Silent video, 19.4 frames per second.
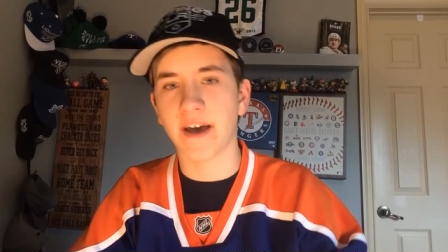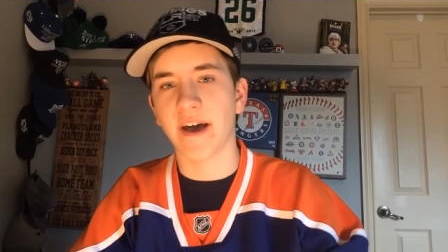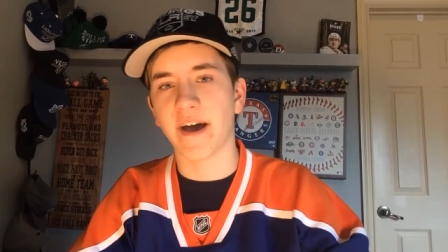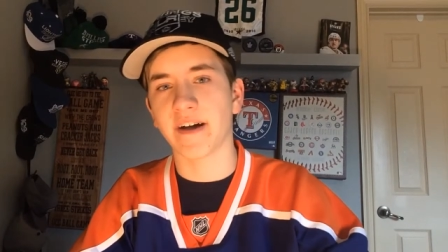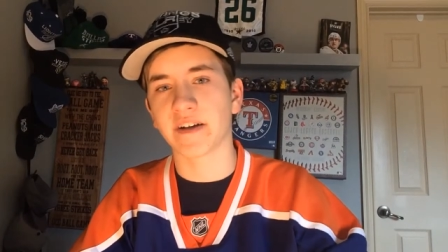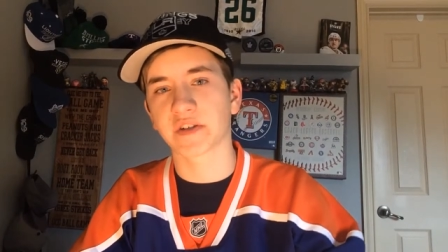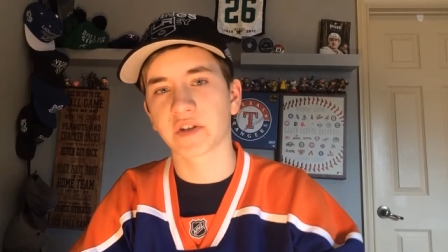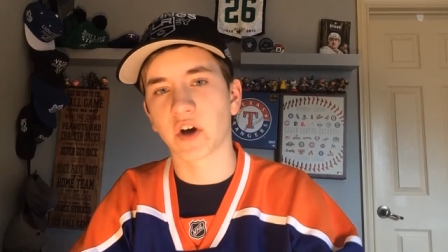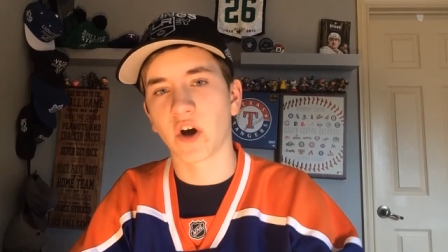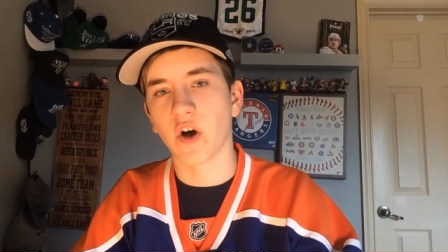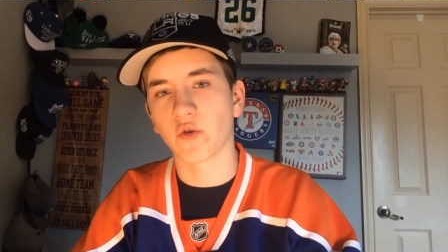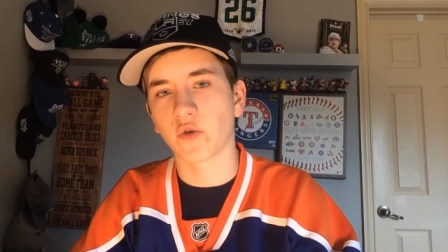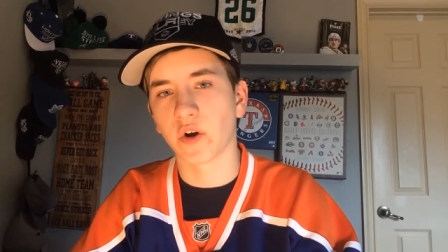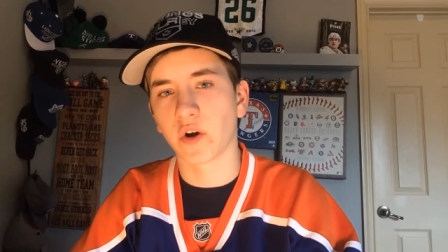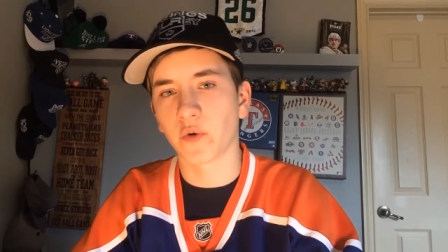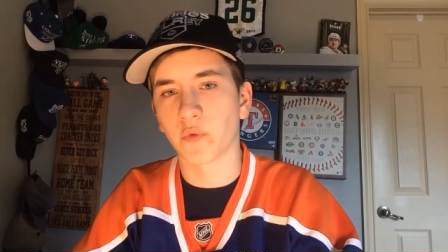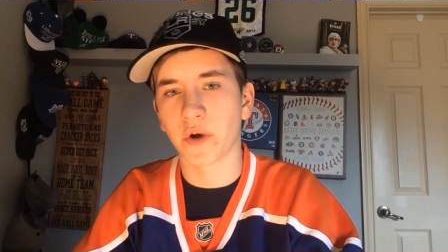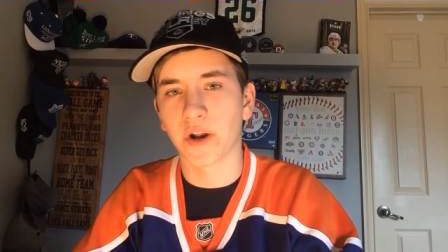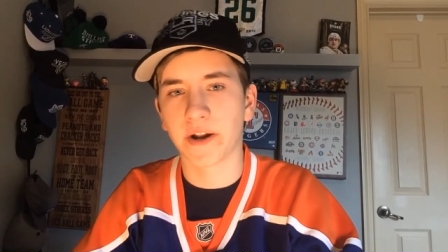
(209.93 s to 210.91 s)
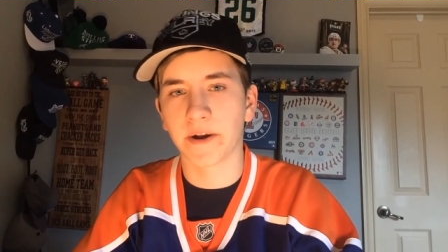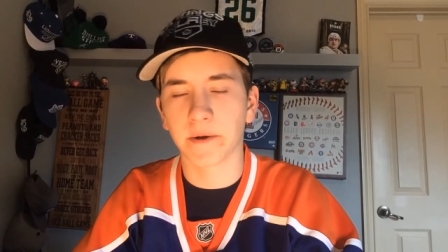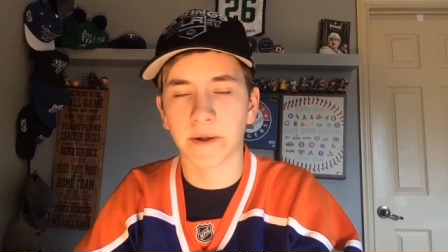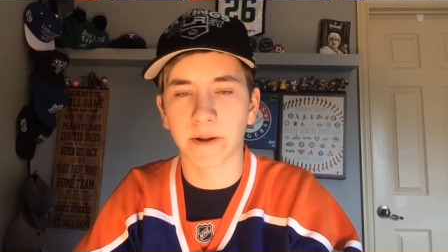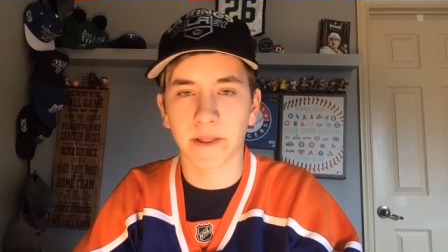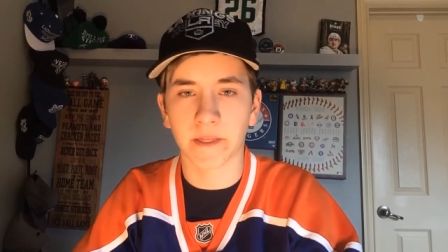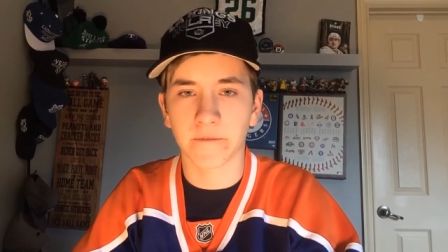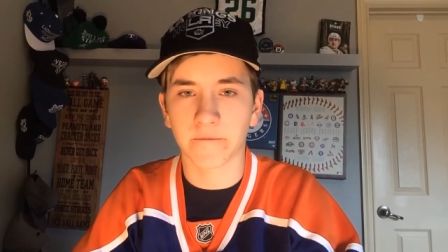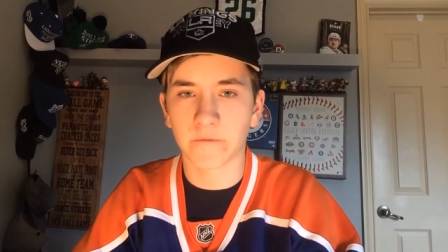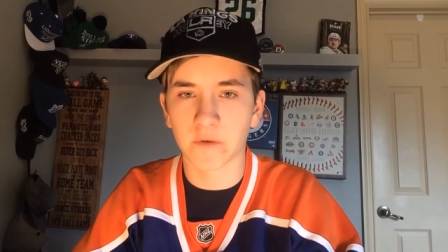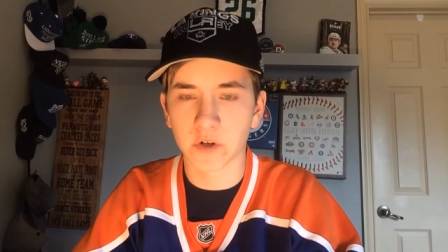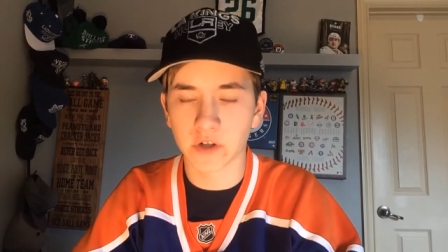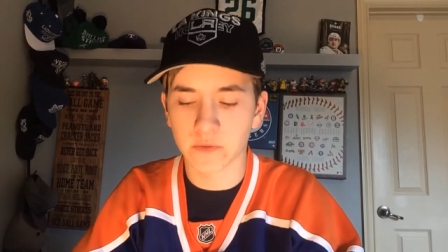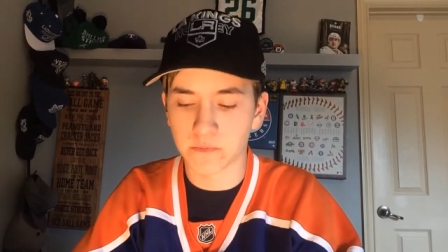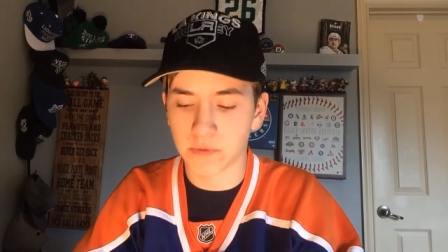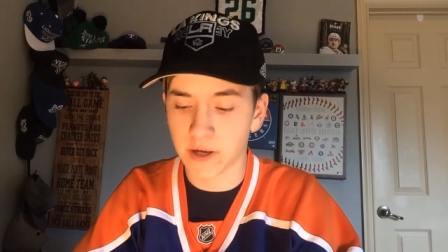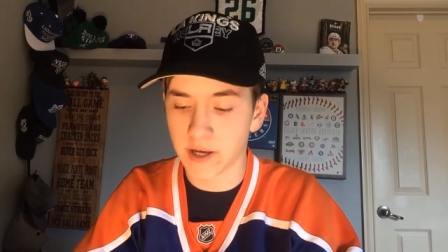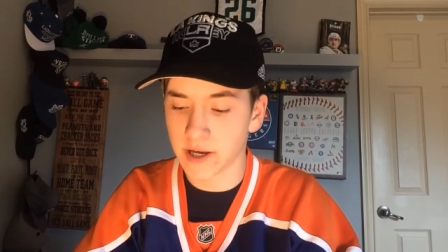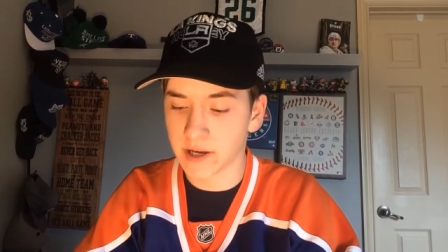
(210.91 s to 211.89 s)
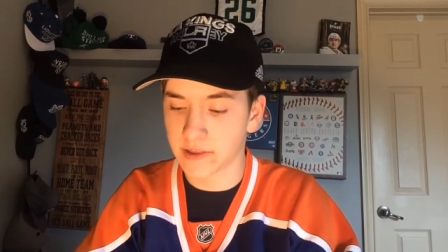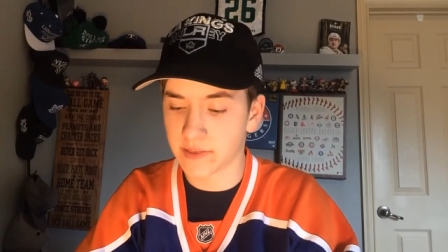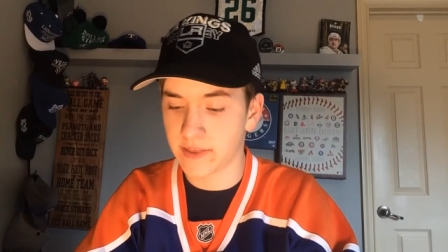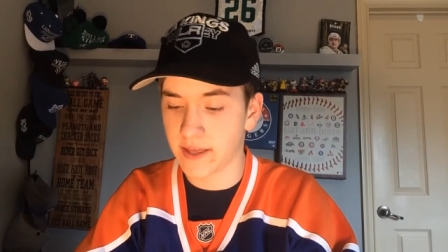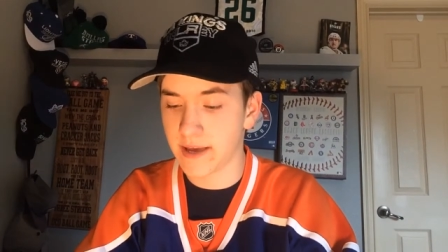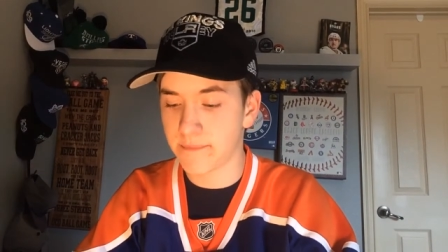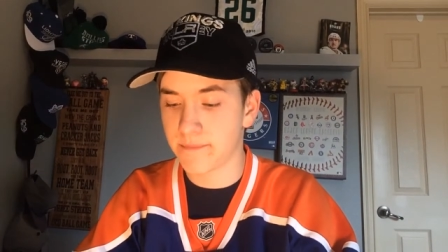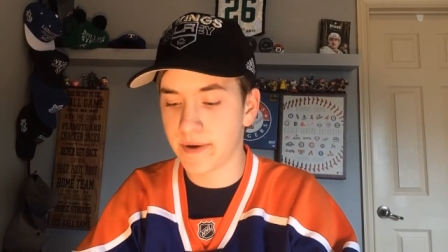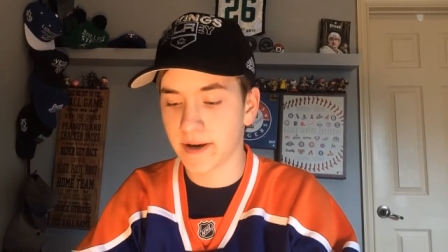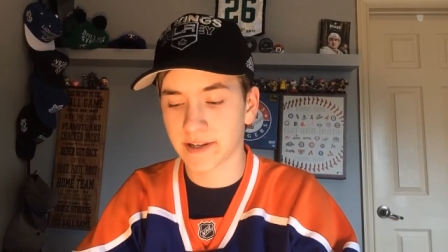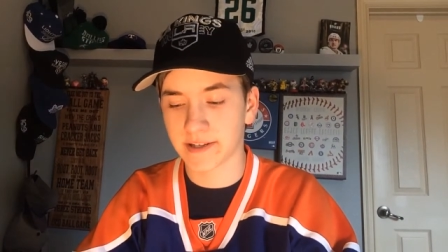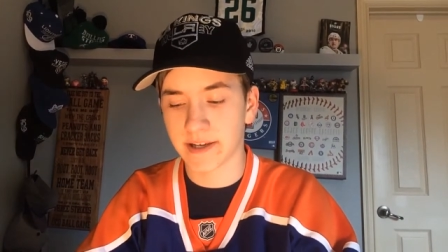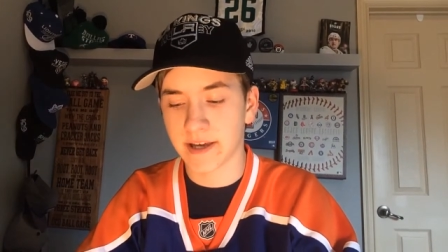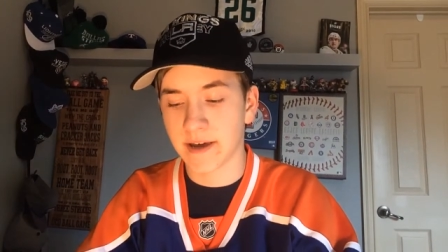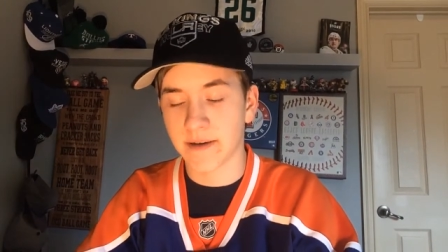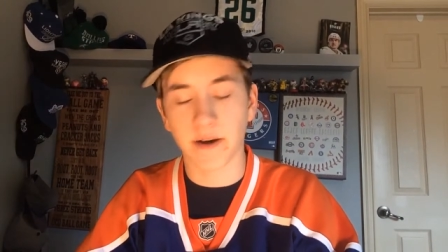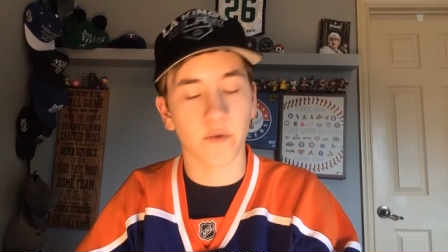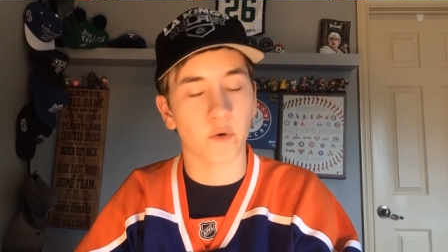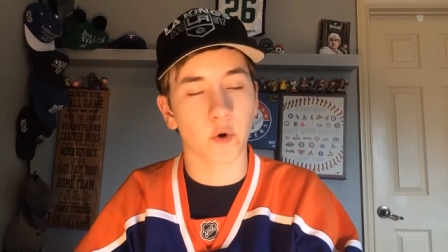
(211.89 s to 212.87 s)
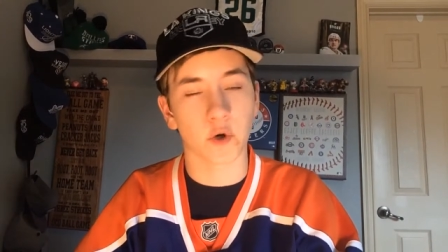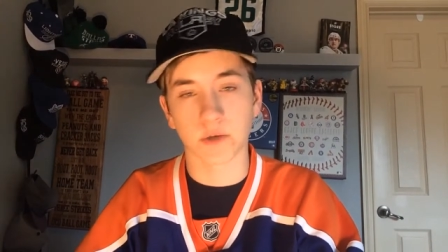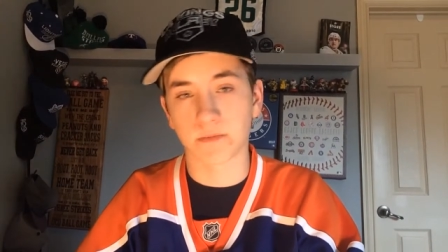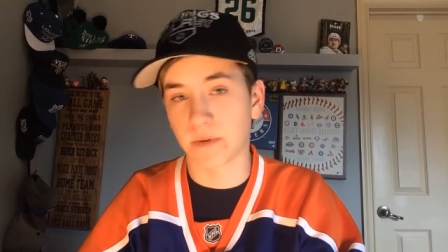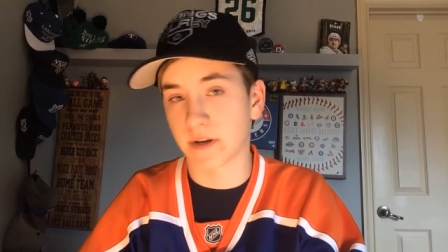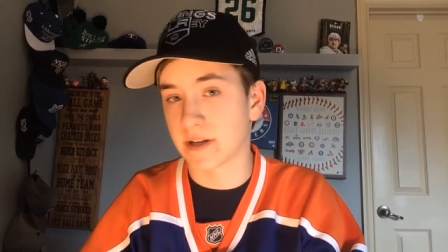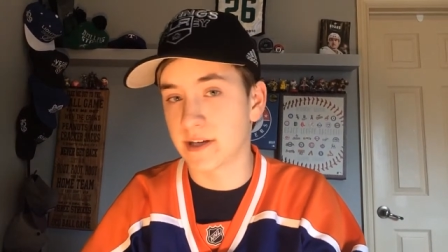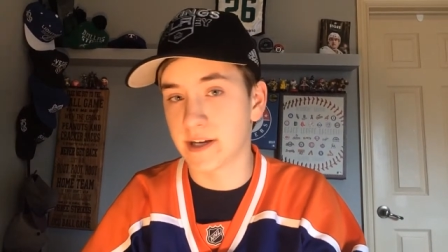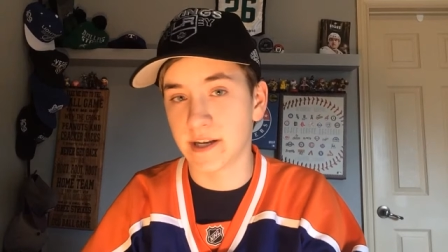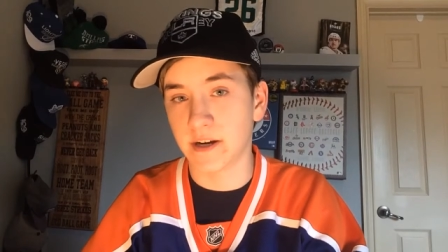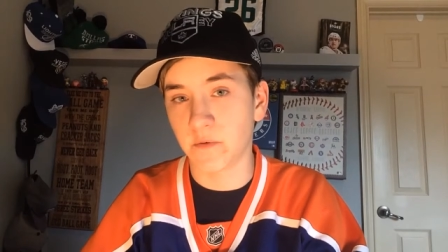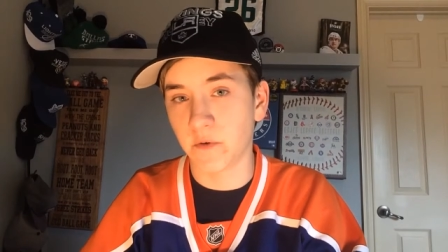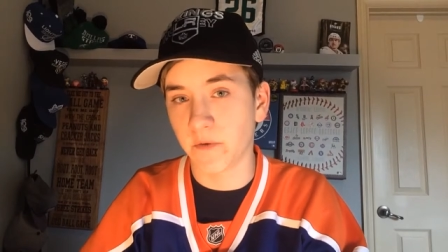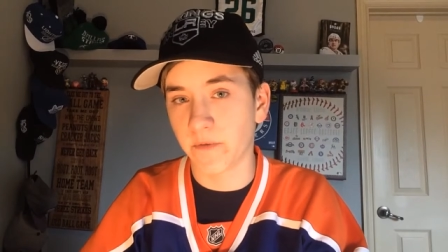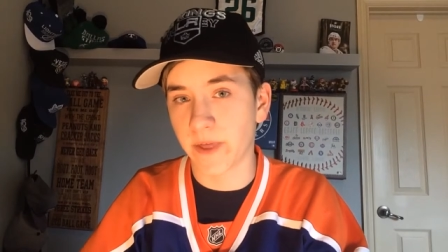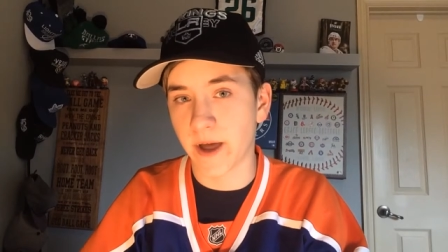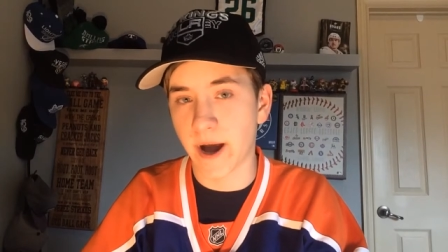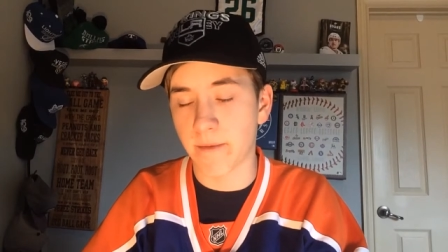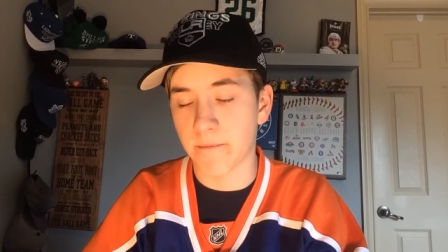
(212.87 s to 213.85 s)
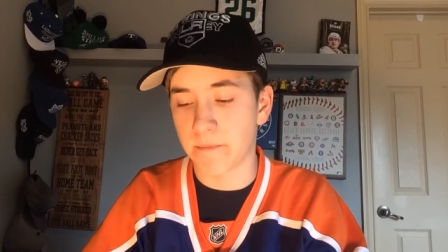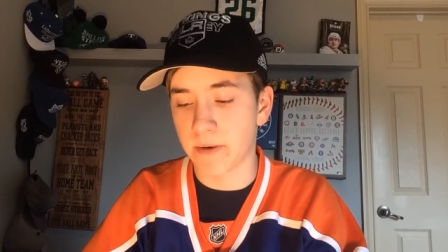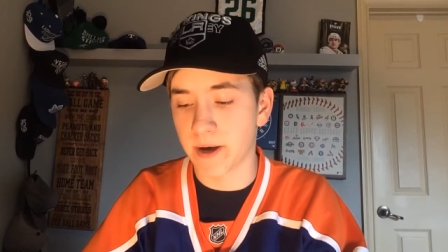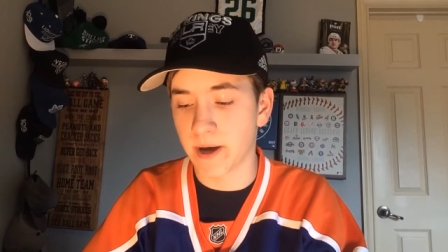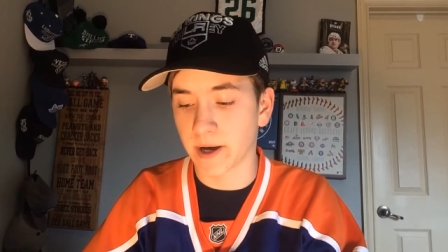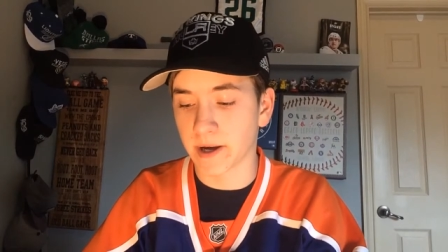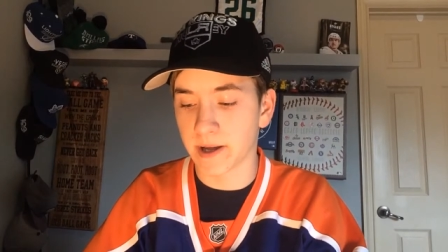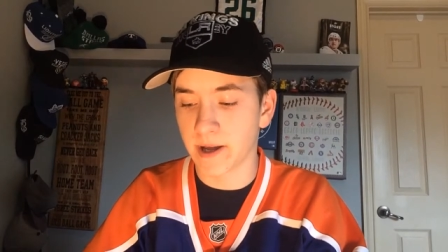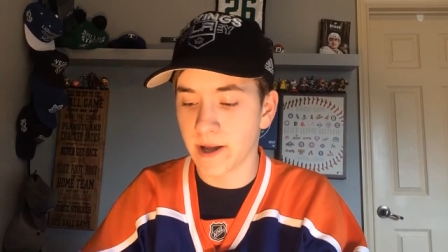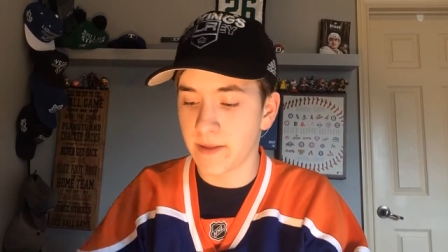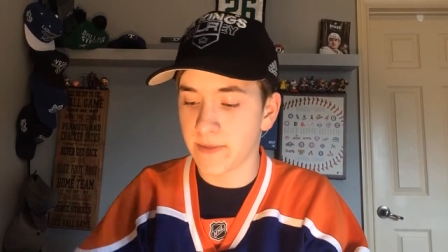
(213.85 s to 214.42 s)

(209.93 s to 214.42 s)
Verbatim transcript: as Colorado ended up getting the first pick. They picked, of course, MacKinnon with that pick.